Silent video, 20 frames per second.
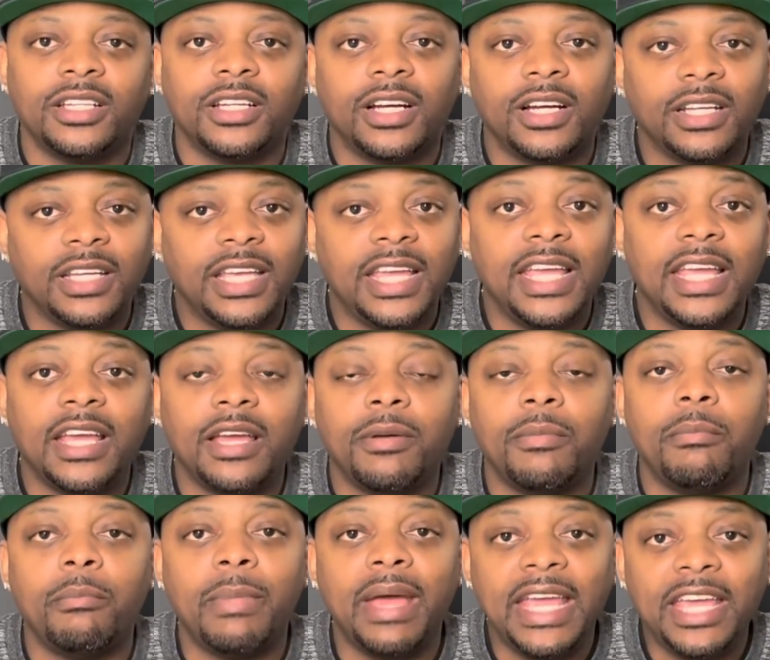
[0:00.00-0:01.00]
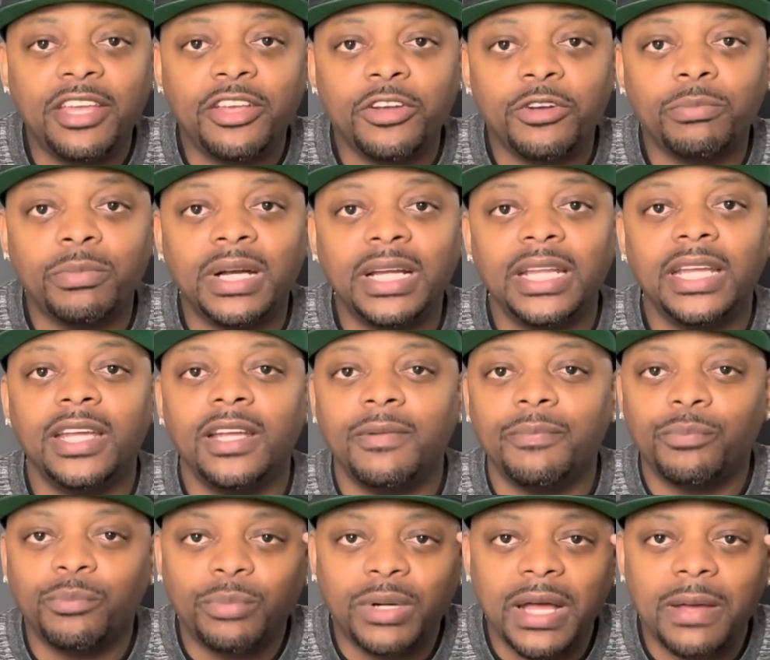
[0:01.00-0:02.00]
Again, make your money,
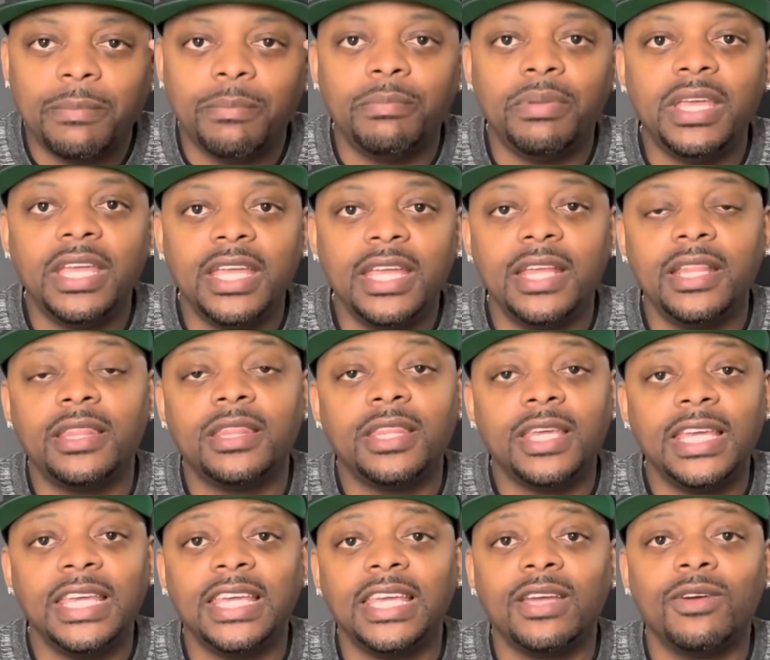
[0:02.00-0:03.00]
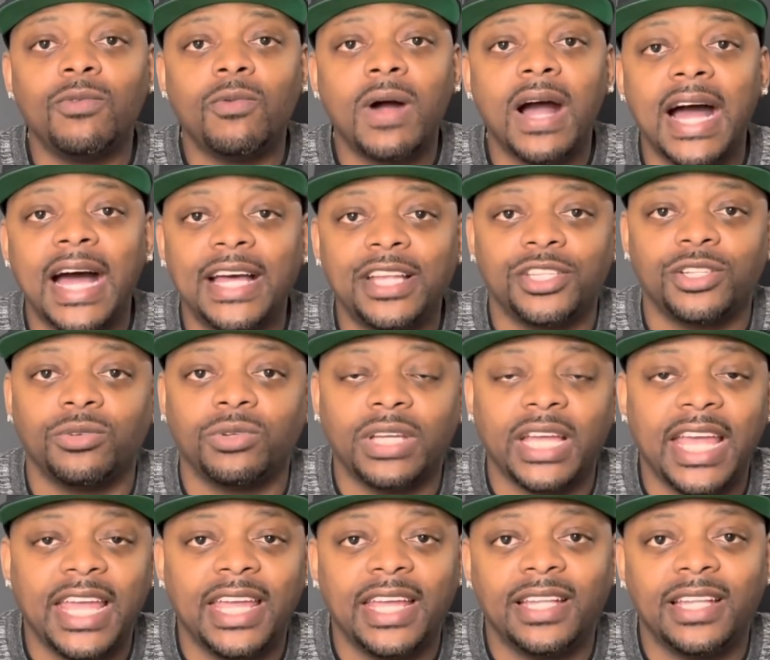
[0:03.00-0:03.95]
but be thinking wise, okay?